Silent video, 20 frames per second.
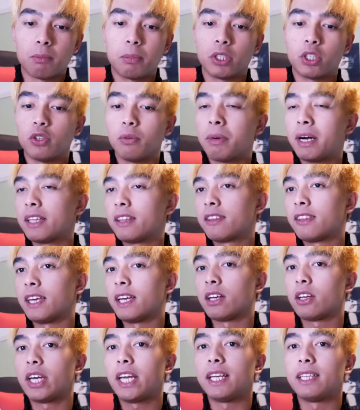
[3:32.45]
But you might
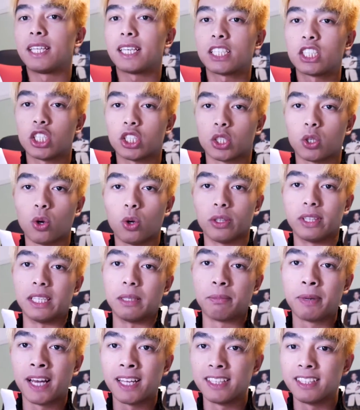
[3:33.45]
think, hey, that's just called
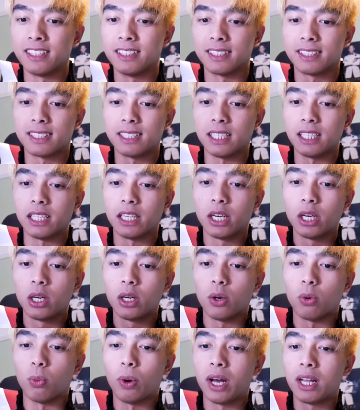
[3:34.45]
dependency.
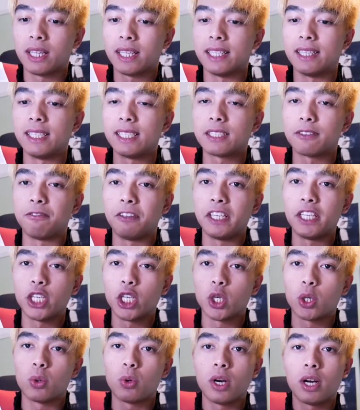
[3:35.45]
Well, in this
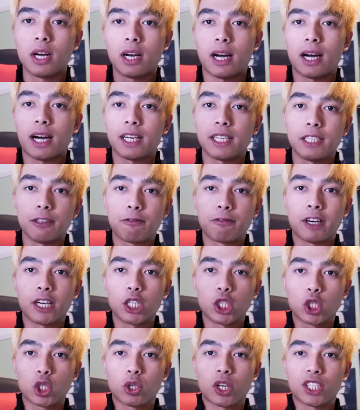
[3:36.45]
video, I
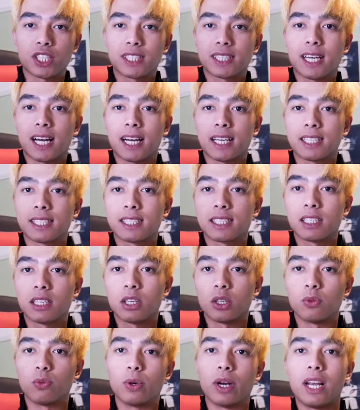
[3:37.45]
define trust as
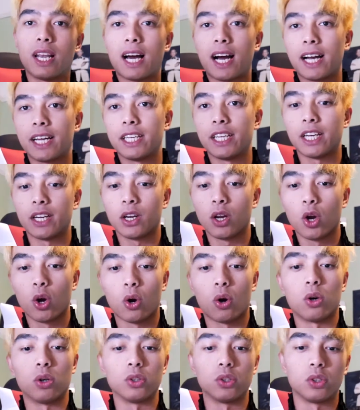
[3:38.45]
relying
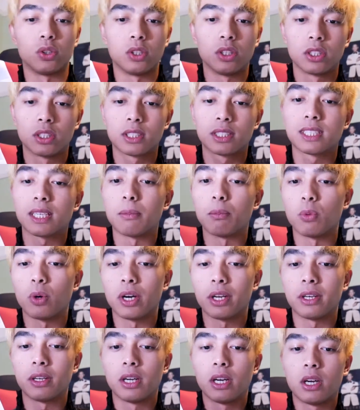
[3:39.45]
on
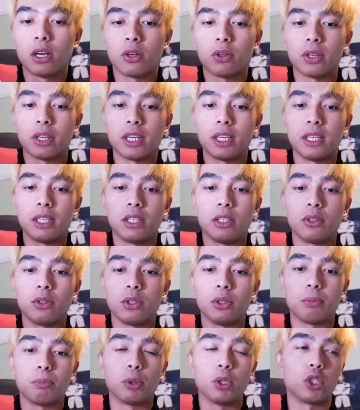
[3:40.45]
someone. Okay, you,
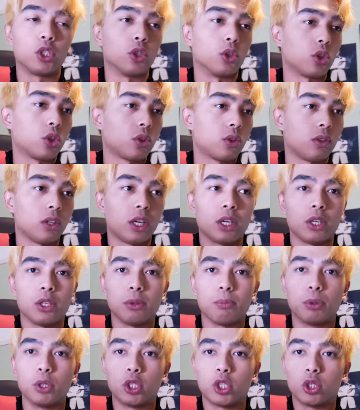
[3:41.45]
you put your
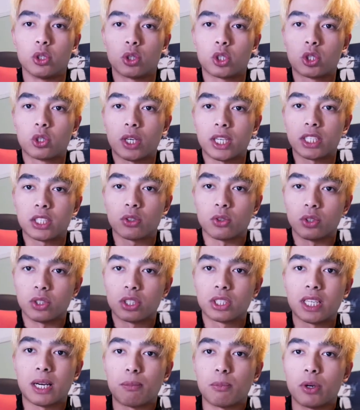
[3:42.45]
you put your trust on
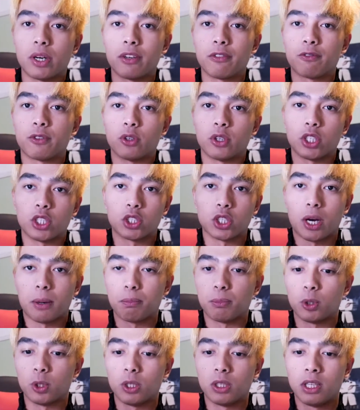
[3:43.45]
someone. For
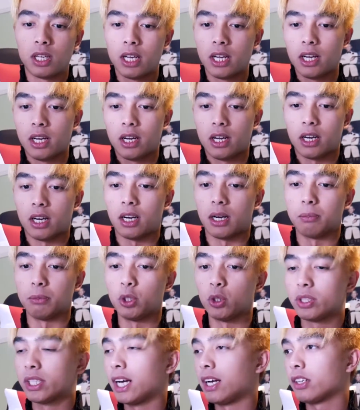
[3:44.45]
example, um,
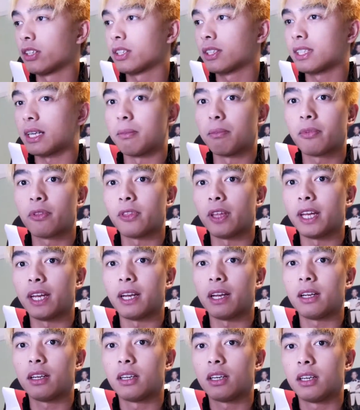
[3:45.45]
you tell
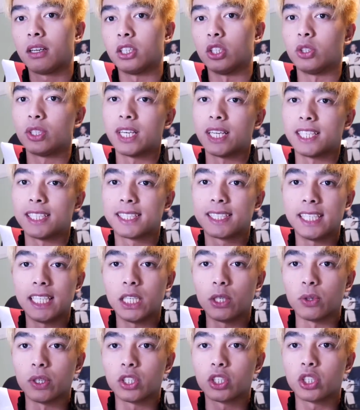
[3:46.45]
something you tell a
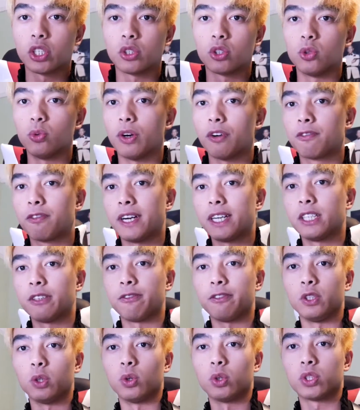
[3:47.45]
secret to a friend
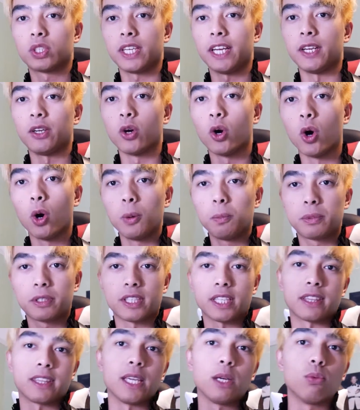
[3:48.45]
of yours in hopes
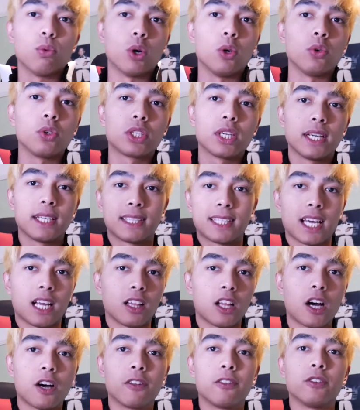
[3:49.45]
that they won't
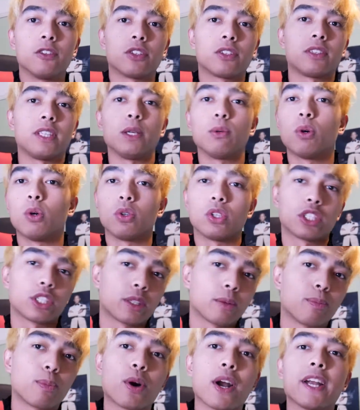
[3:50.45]
tell others, they won't
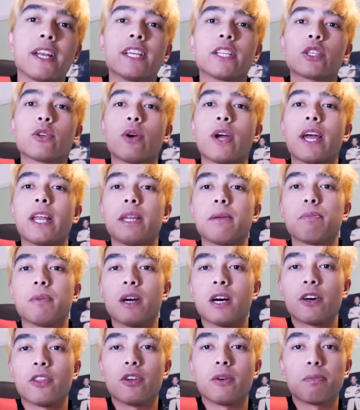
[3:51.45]
spread it to any
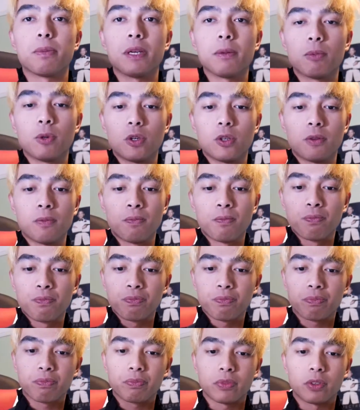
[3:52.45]
other people.
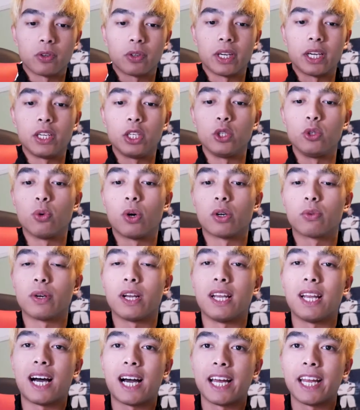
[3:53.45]
Okay, you are
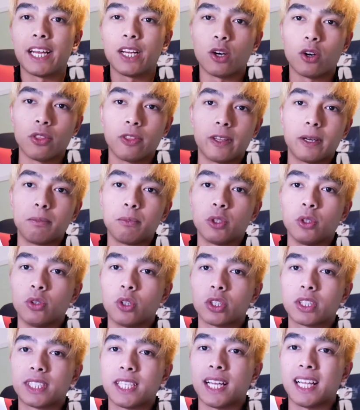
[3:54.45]
relying on them to
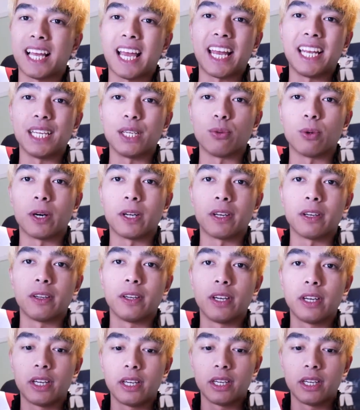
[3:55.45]
not tell anyone.